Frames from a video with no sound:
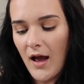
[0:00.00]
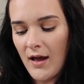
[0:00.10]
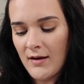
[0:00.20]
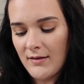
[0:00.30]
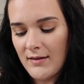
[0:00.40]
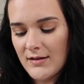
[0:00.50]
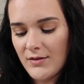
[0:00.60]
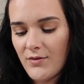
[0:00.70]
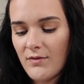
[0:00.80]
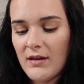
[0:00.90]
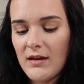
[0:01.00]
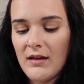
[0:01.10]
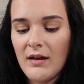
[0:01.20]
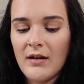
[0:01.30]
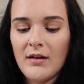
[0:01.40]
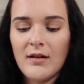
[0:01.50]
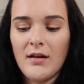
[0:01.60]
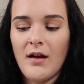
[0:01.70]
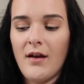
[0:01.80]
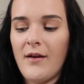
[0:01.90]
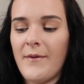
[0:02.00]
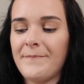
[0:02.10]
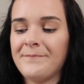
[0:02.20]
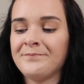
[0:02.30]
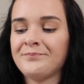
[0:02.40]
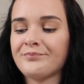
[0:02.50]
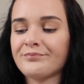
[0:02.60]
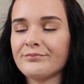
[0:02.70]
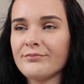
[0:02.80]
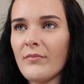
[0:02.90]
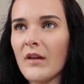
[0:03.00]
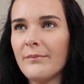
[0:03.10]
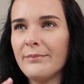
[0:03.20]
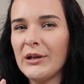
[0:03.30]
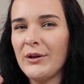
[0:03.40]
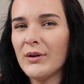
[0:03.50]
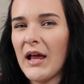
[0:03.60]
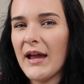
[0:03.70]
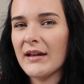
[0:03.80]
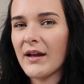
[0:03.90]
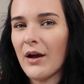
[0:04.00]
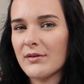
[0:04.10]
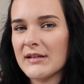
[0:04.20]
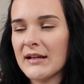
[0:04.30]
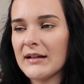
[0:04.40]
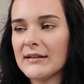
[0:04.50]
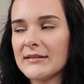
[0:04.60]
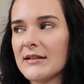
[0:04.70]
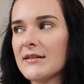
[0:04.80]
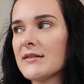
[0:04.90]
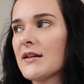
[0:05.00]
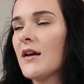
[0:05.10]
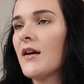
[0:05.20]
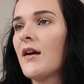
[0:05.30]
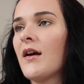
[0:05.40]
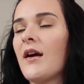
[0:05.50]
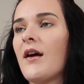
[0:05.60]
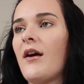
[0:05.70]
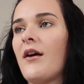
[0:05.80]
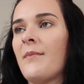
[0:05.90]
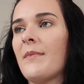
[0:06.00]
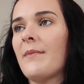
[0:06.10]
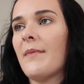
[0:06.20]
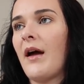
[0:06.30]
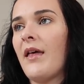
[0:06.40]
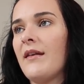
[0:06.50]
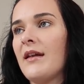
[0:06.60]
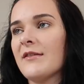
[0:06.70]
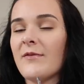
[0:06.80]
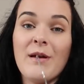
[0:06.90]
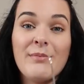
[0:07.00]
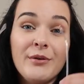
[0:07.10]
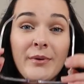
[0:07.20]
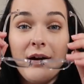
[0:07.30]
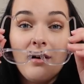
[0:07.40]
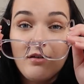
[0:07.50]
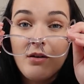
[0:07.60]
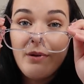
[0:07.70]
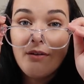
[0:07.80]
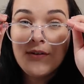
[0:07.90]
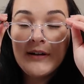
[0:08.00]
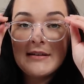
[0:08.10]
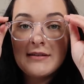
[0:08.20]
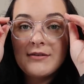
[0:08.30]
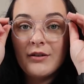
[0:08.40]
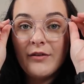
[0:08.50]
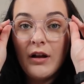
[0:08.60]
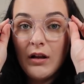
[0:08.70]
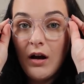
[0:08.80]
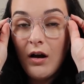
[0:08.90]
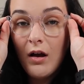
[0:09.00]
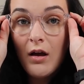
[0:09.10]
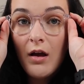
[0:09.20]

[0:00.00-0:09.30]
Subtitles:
and they do the blue light coating glasses. And it's for people who work on computer screens and stuff a lot.